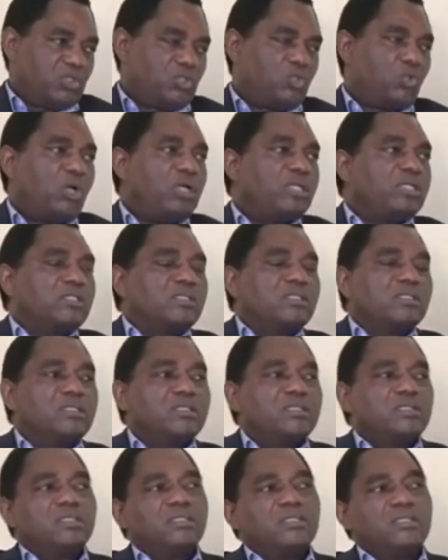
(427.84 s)
Surely,
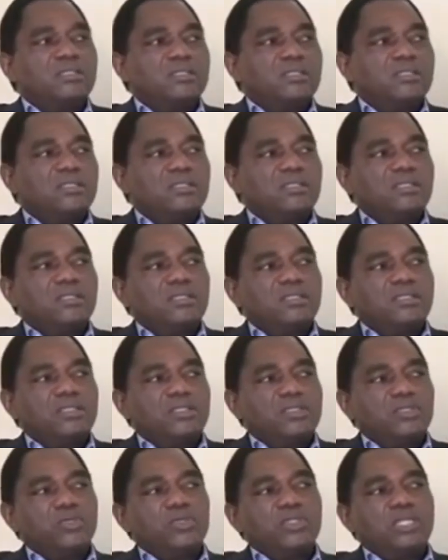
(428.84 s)

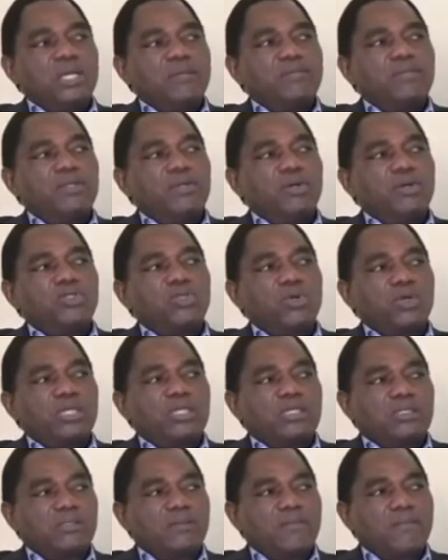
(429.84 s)
should there be no
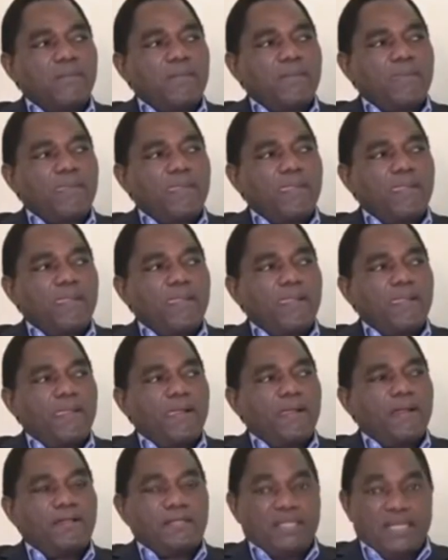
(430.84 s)
talking?
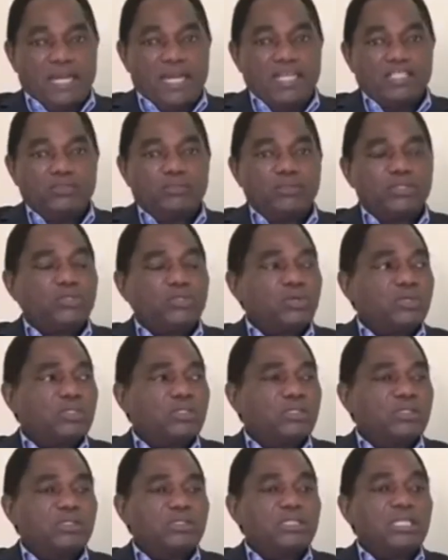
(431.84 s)
There has to be
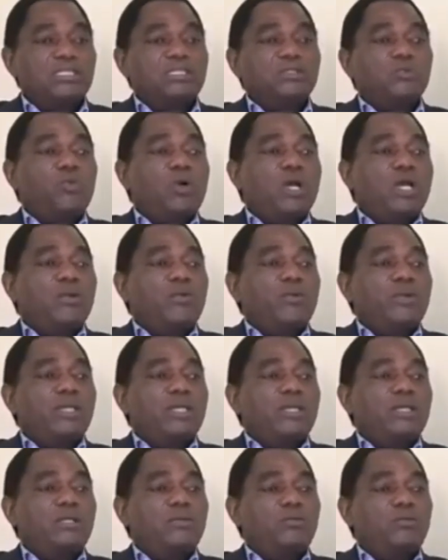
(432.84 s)
talking. That's why
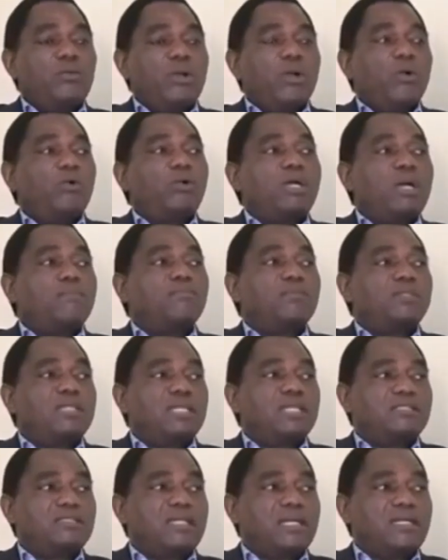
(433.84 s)
we welcomed
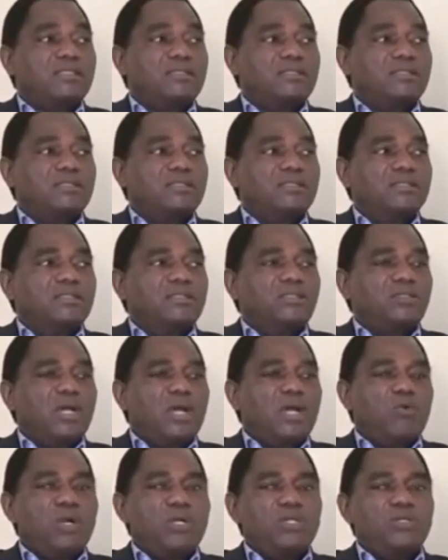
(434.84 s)
that side.
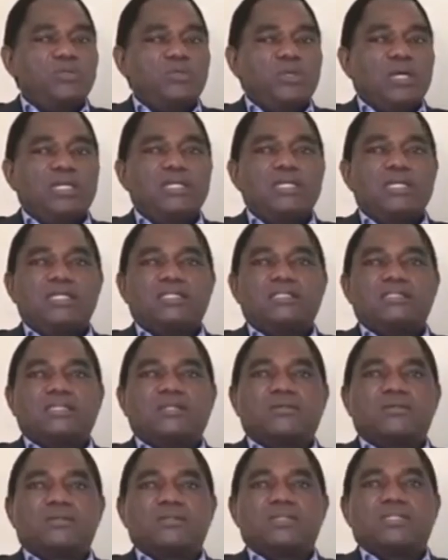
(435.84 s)
So I want to alert
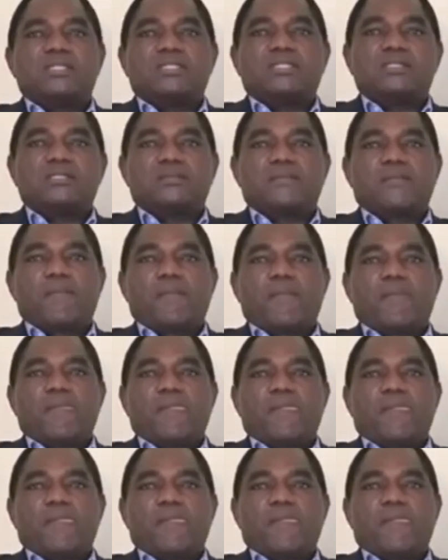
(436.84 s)
the colleagues,